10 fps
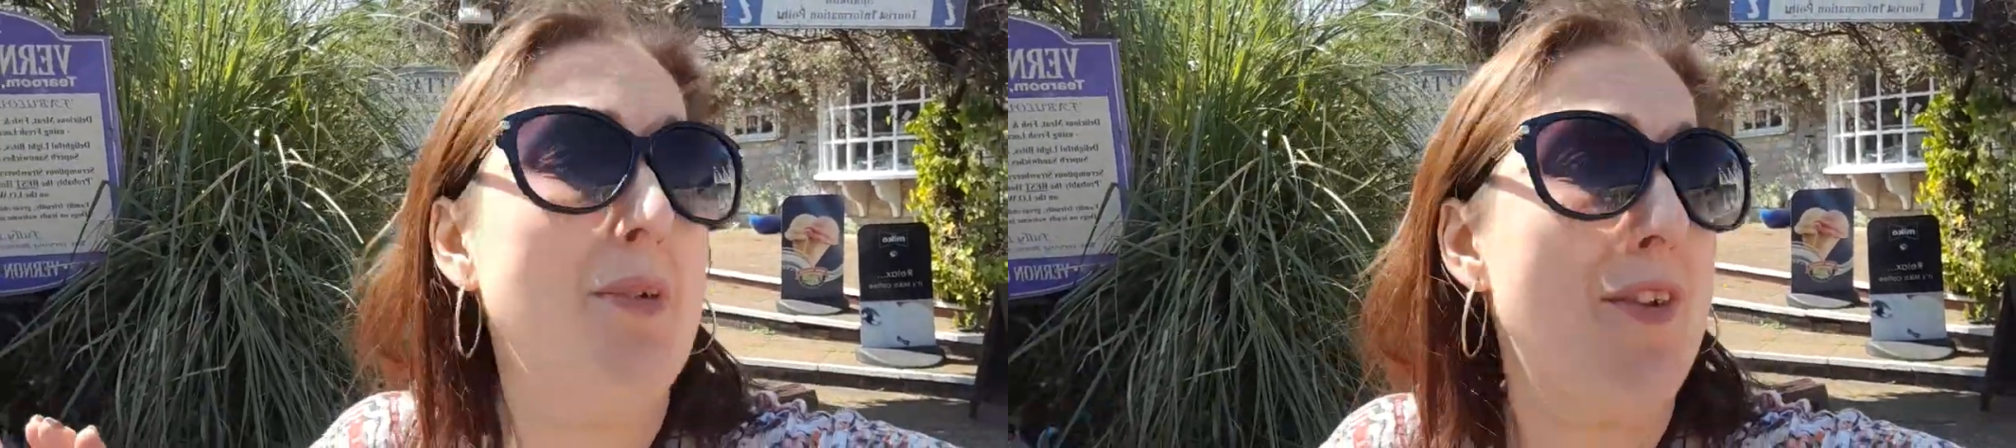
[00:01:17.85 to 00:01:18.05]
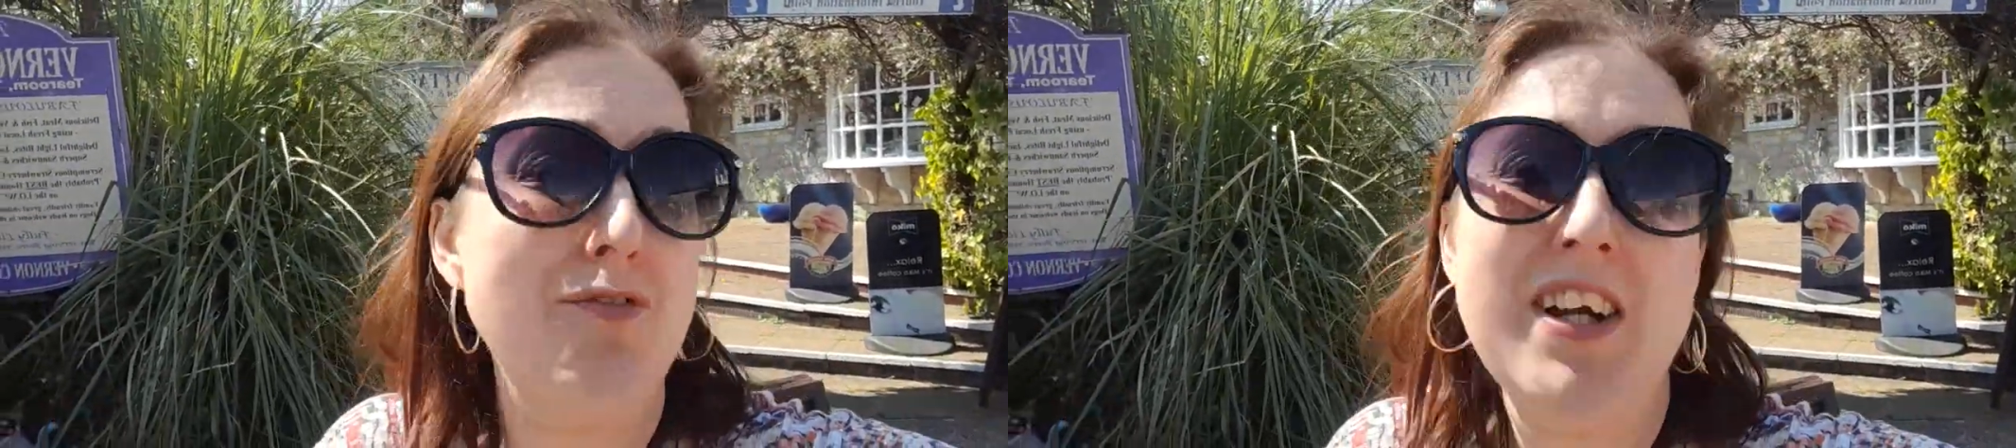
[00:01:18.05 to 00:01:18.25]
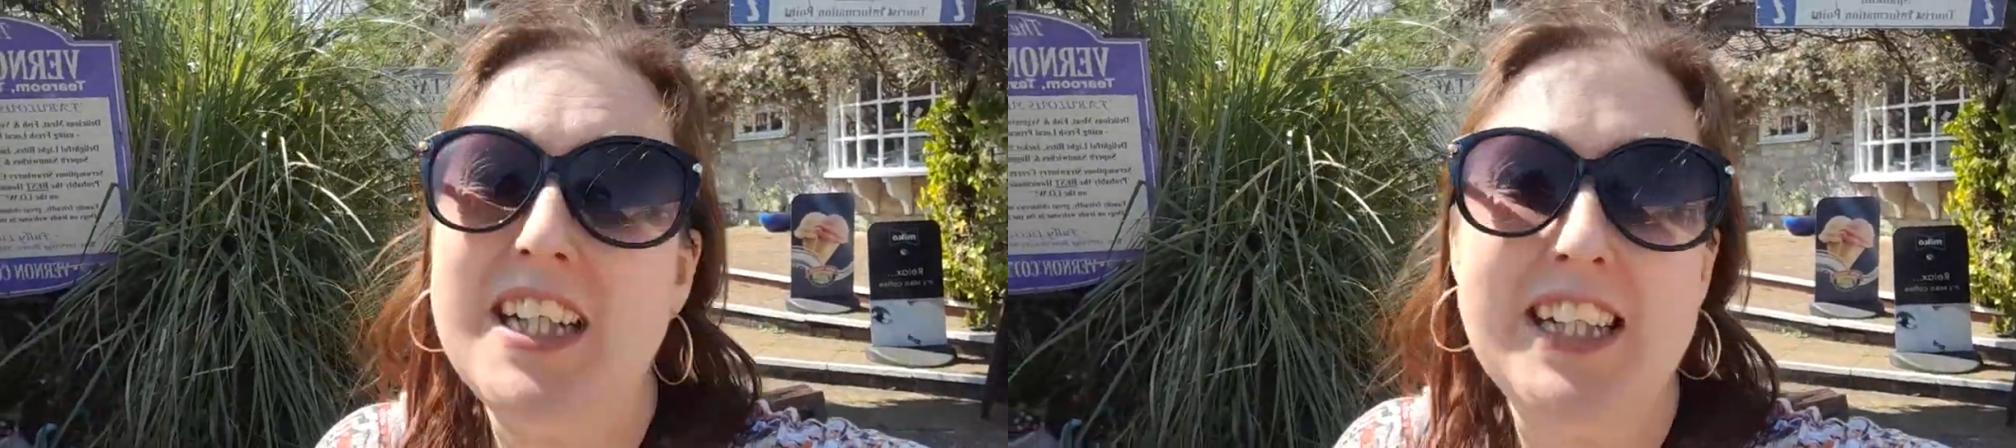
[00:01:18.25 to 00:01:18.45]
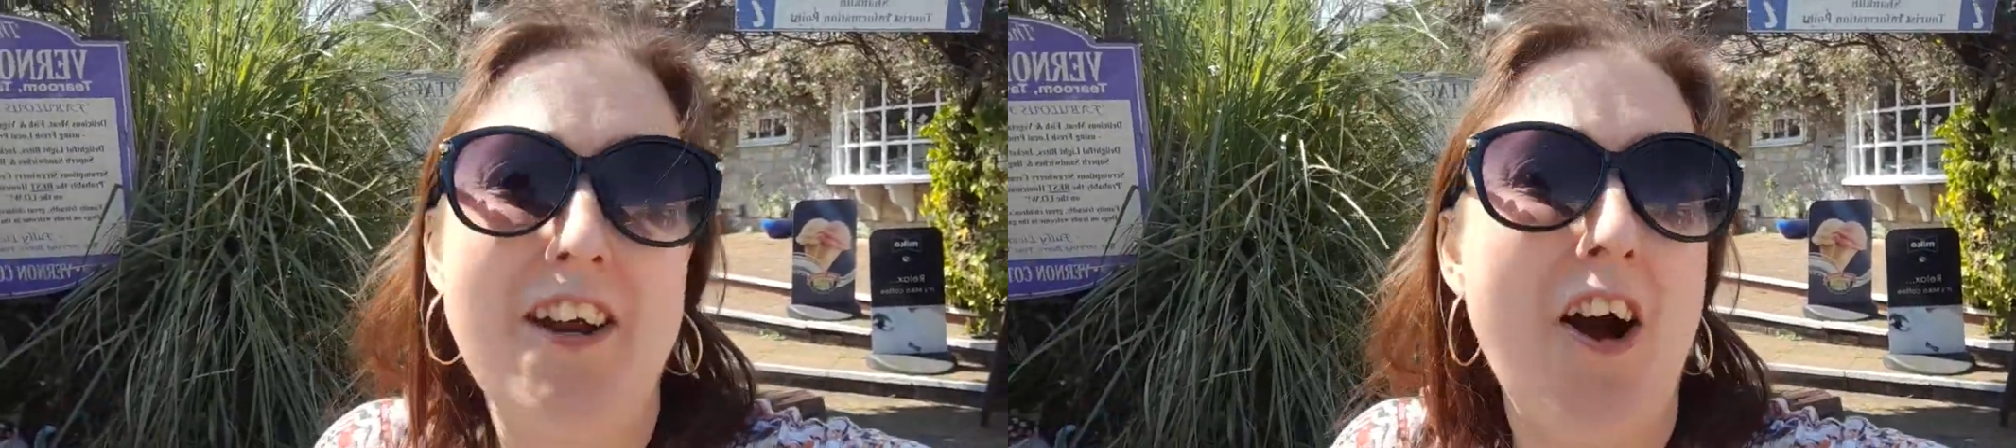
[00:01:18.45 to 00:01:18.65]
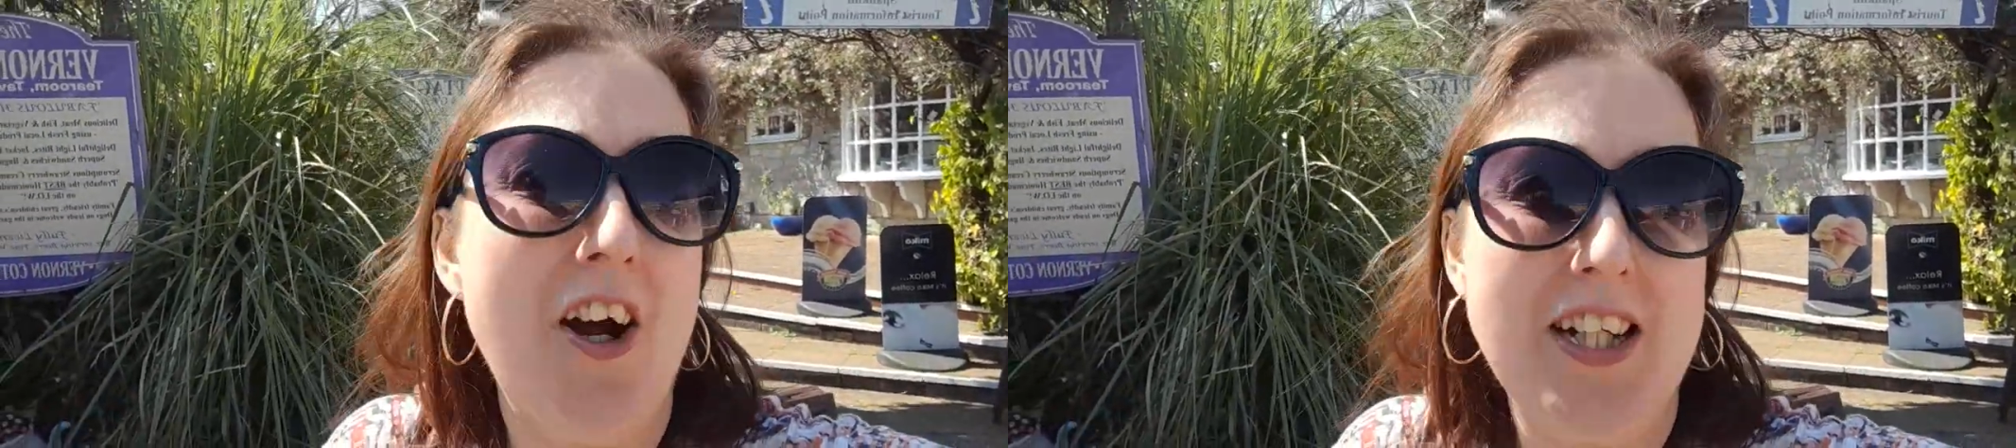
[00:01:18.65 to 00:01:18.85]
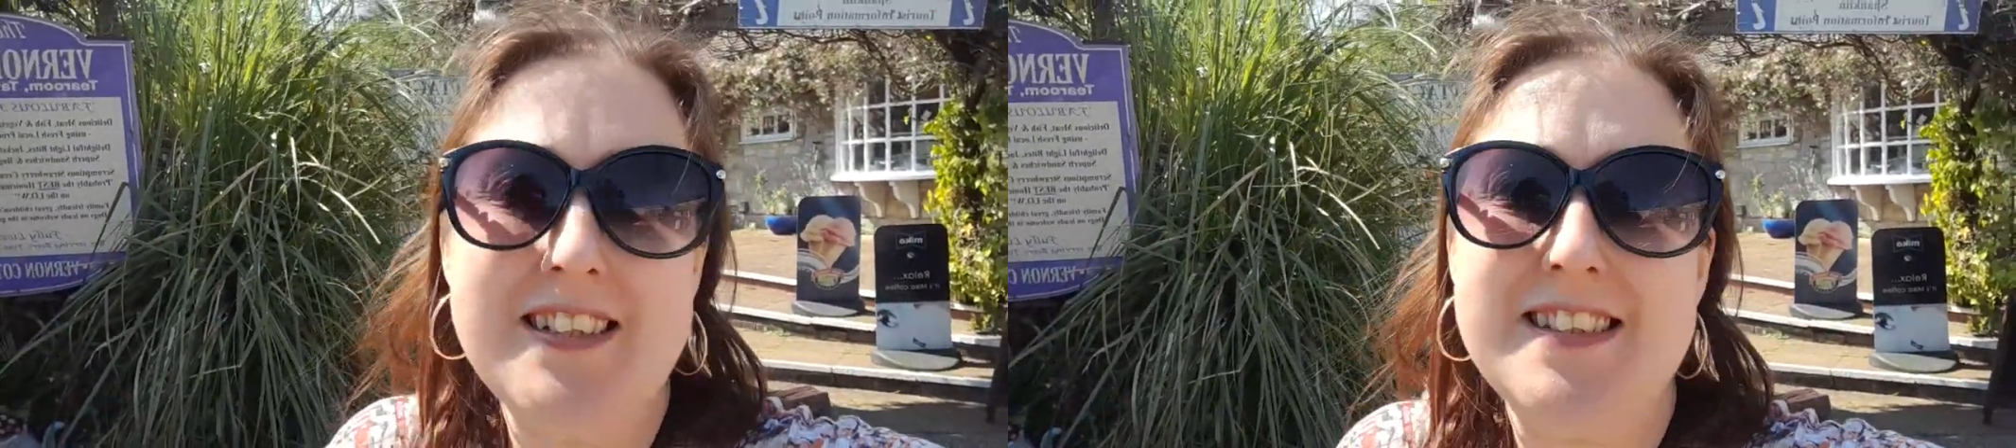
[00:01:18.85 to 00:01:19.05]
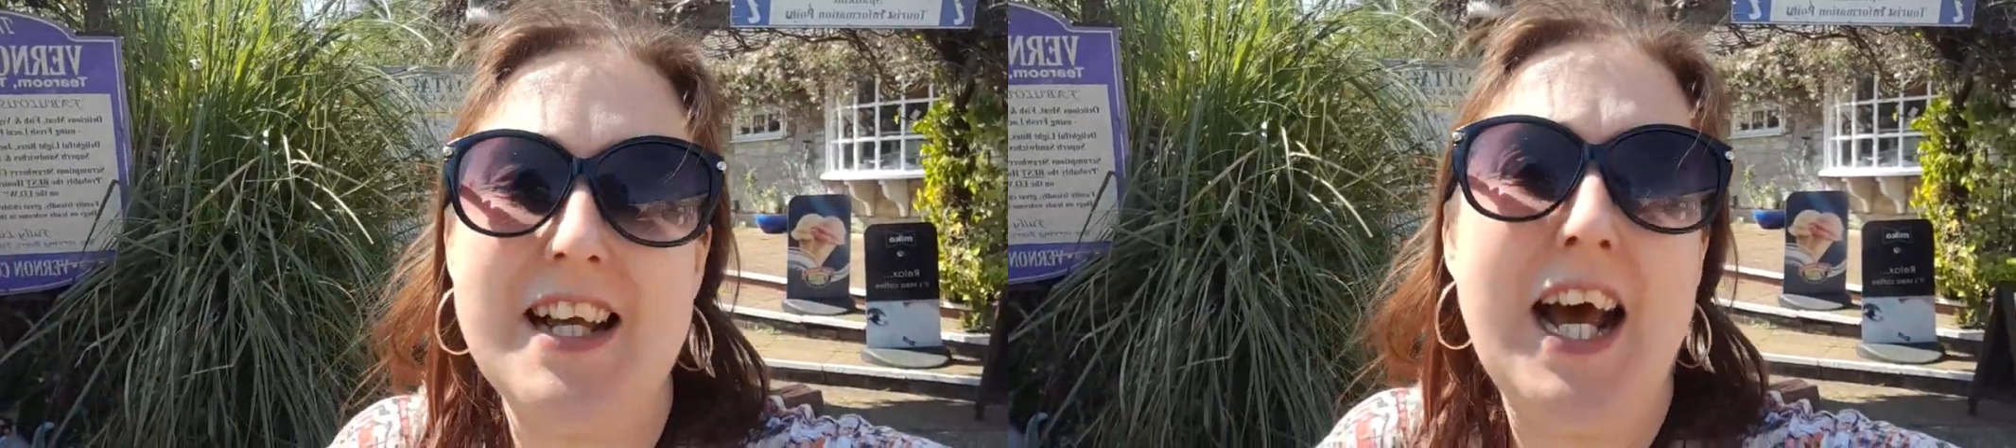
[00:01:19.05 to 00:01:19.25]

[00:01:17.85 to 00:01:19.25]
was really nice,